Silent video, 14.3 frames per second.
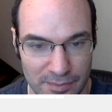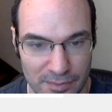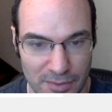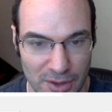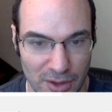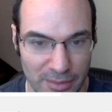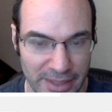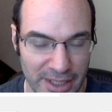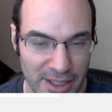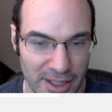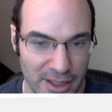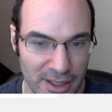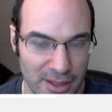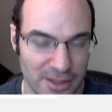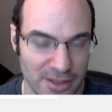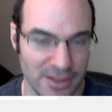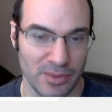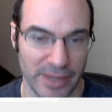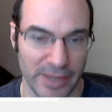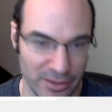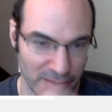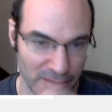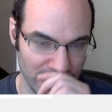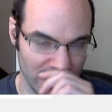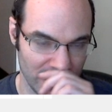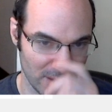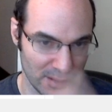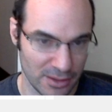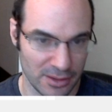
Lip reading: Oh my god, this is why I don't like it.